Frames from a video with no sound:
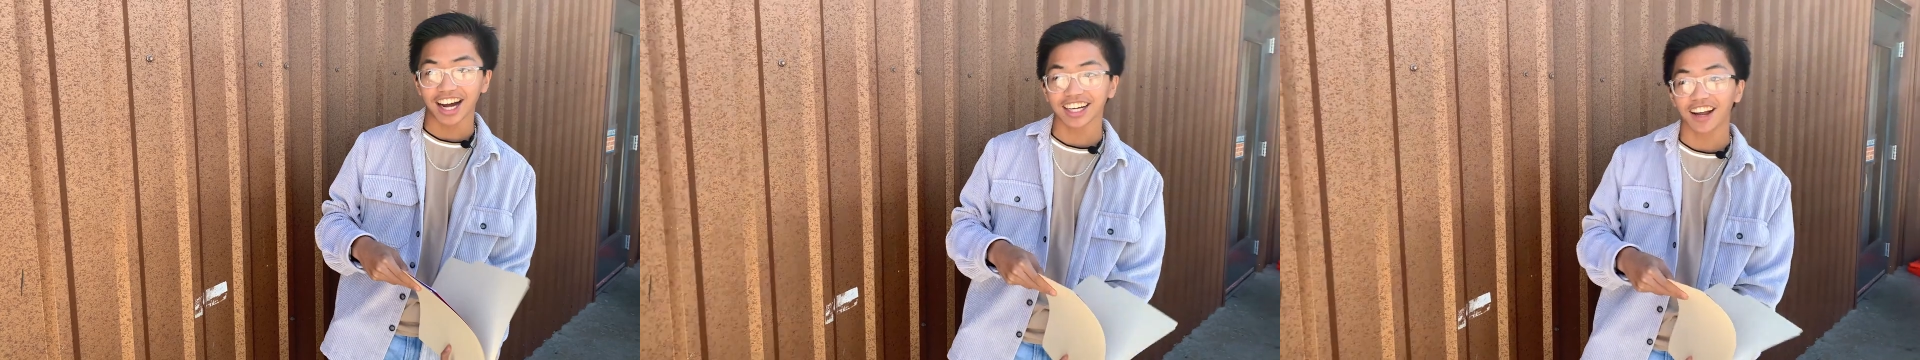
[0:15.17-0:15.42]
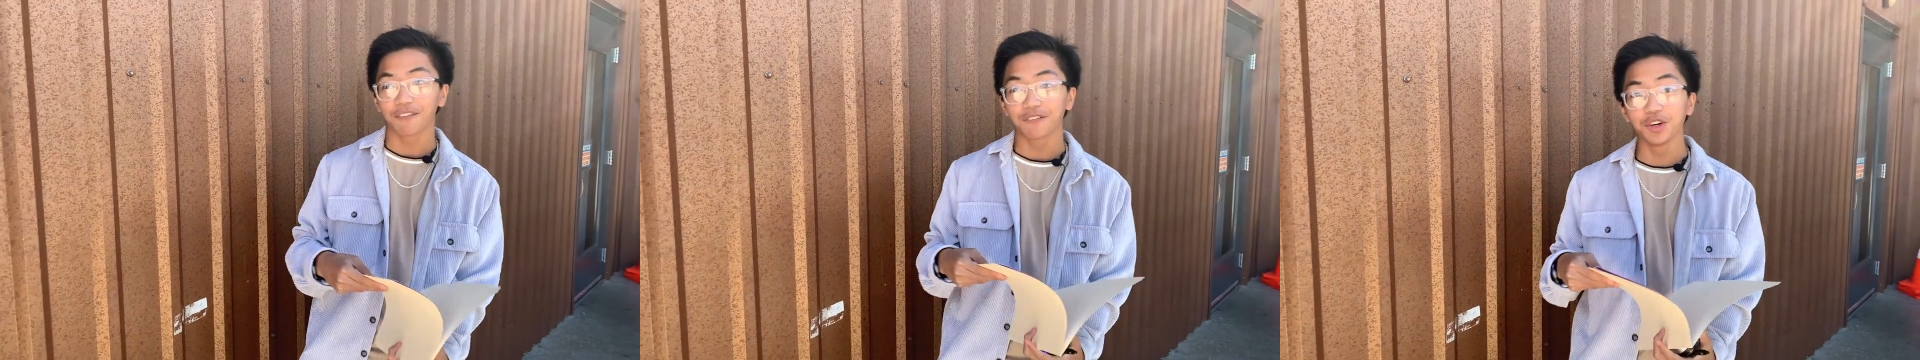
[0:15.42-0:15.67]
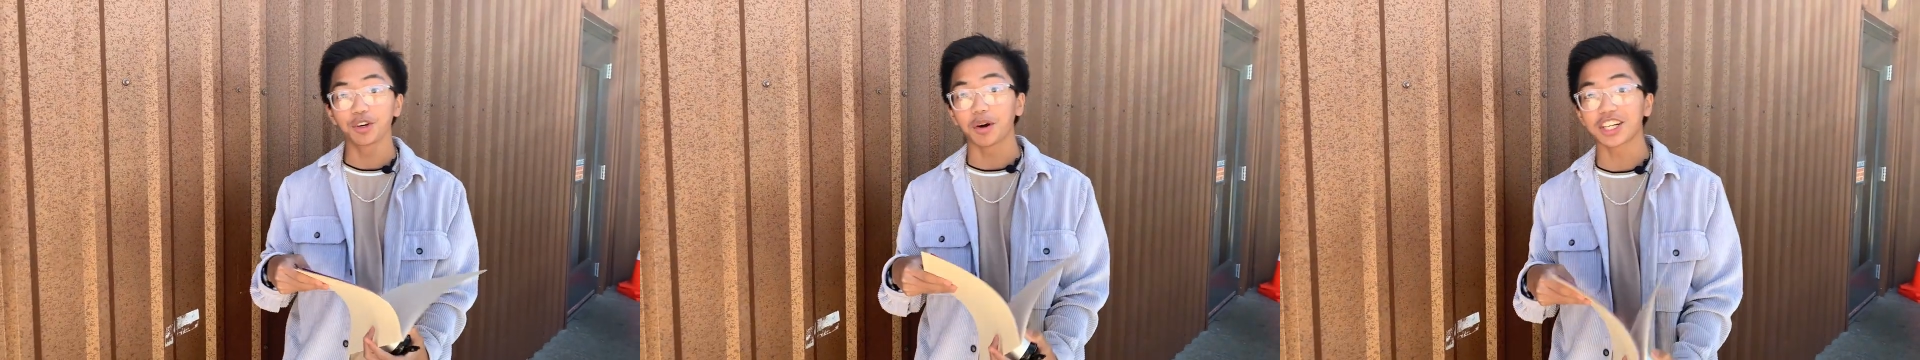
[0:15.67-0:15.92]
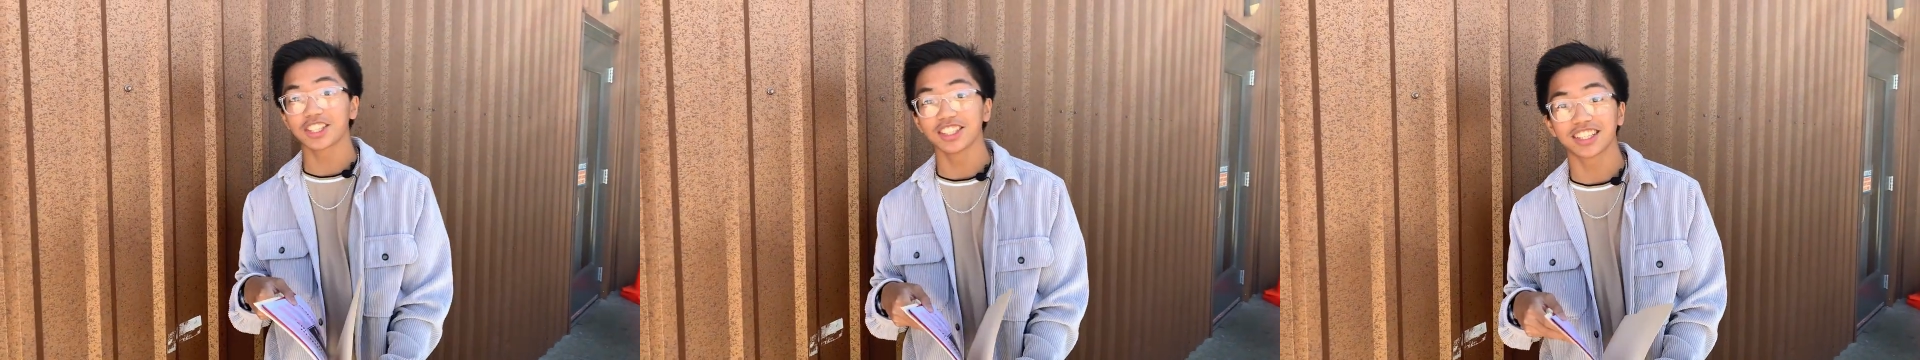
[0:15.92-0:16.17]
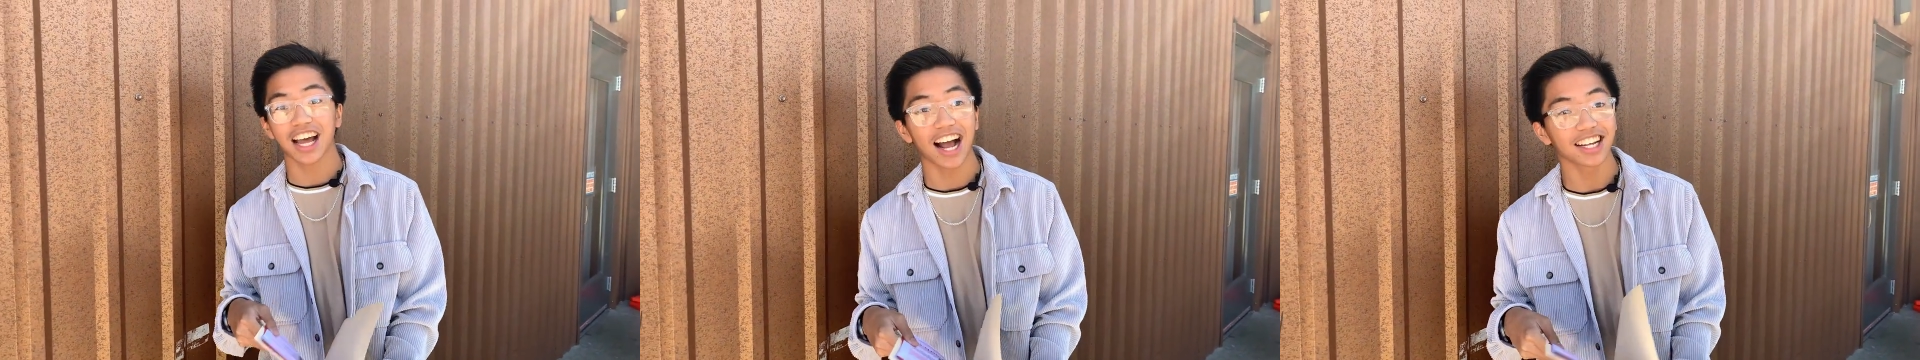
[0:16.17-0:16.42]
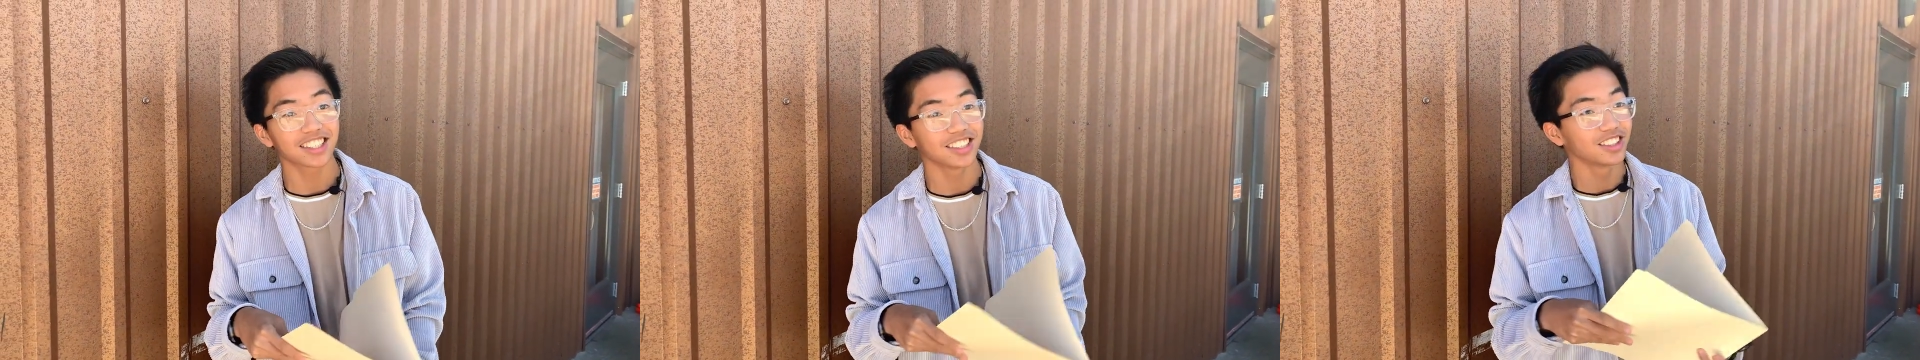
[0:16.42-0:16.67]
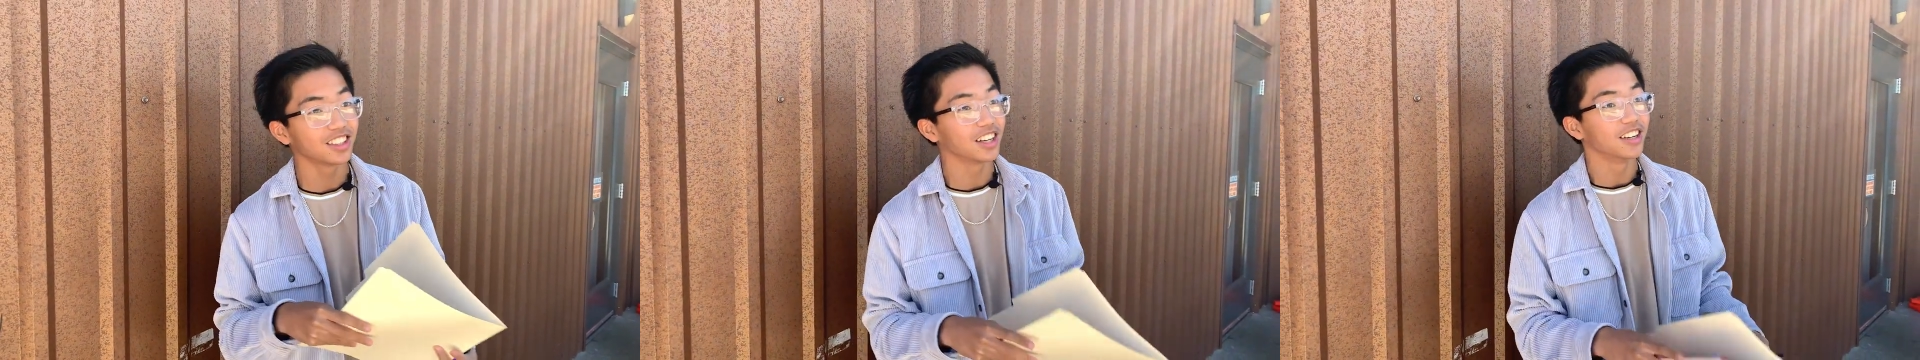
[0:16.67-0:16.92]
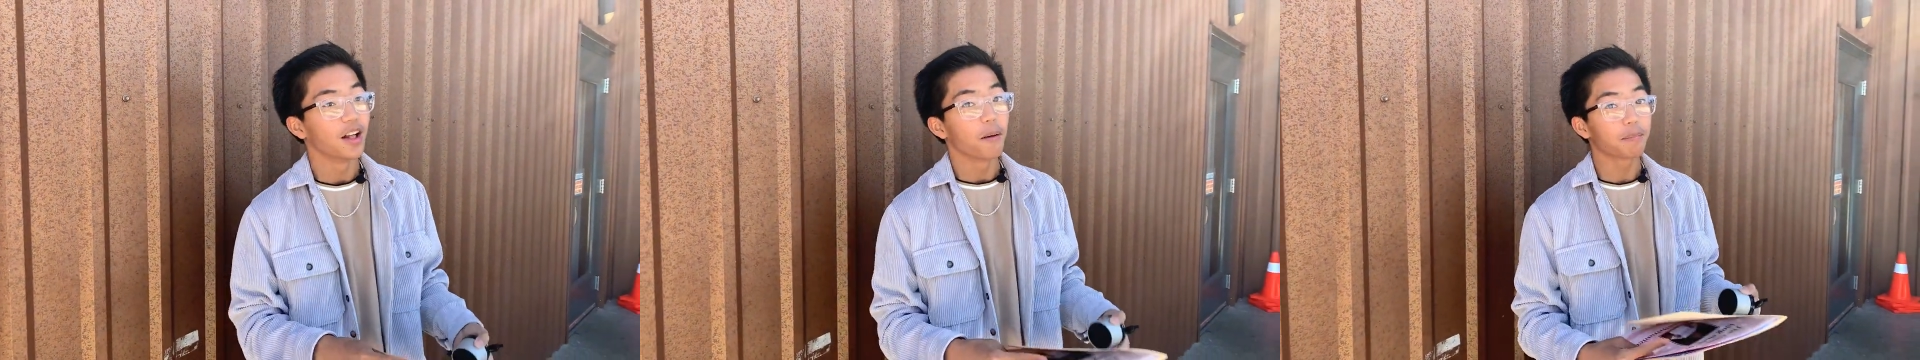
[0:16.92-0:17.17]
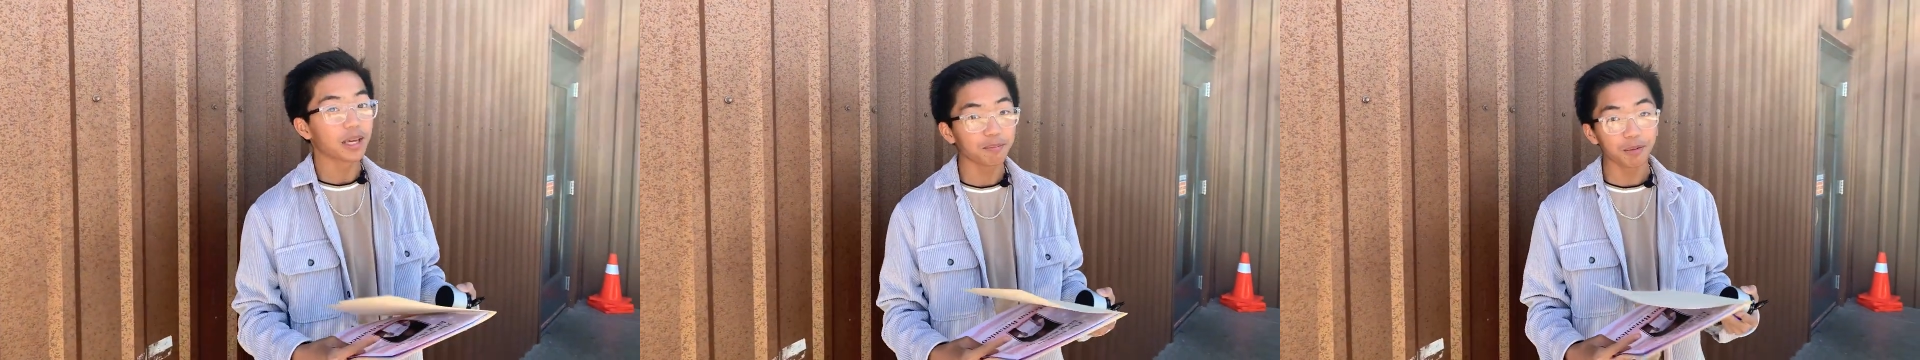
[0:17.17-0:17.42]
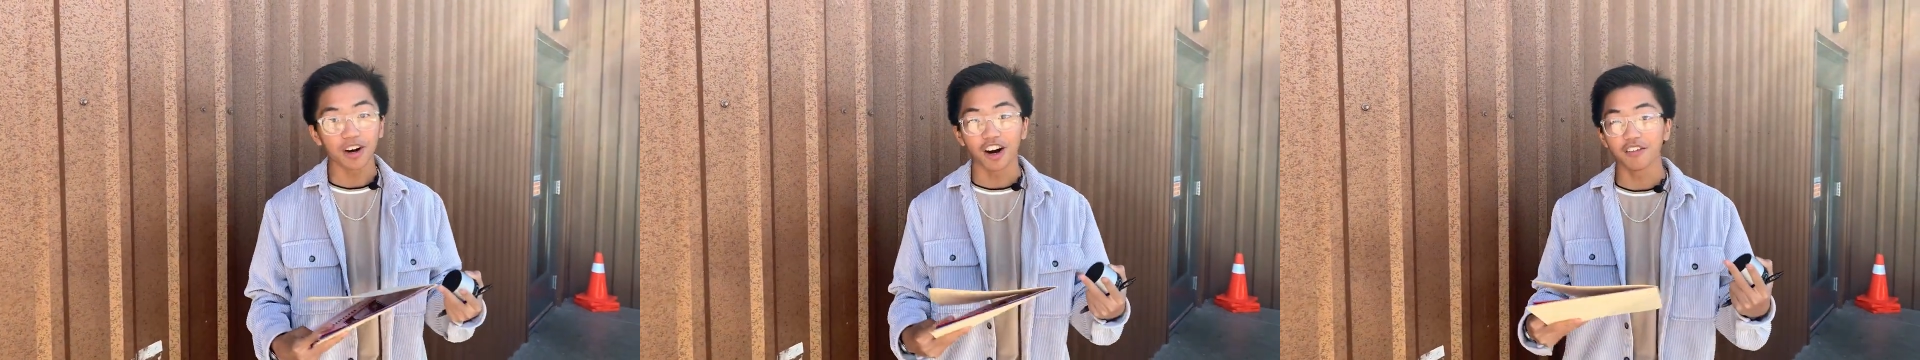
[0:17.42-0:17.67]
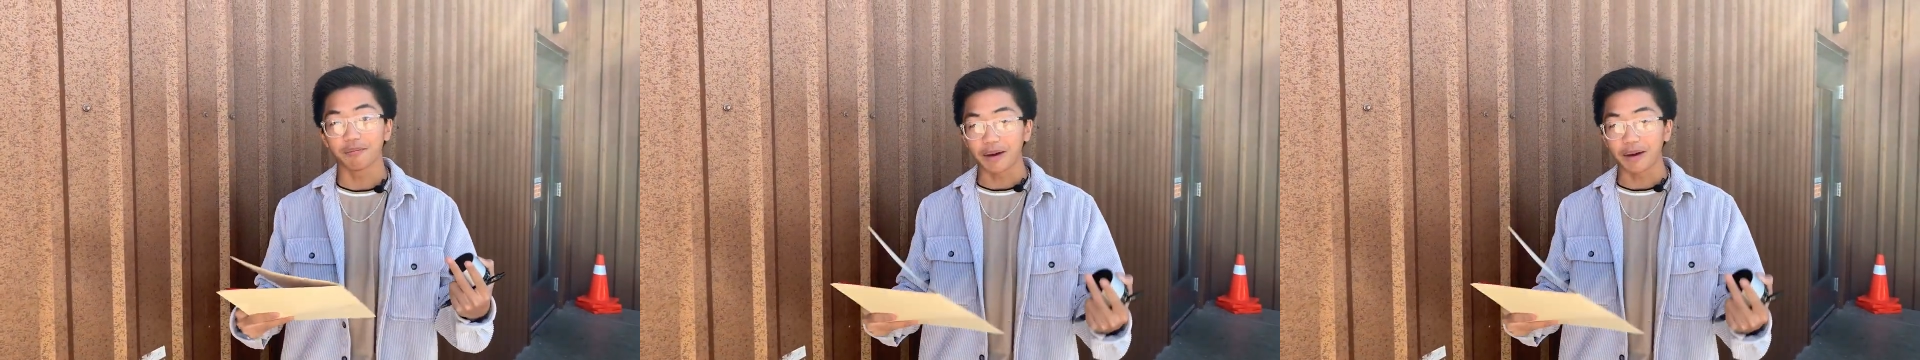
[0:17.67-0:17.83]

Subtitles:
I got a few questions to ask the people of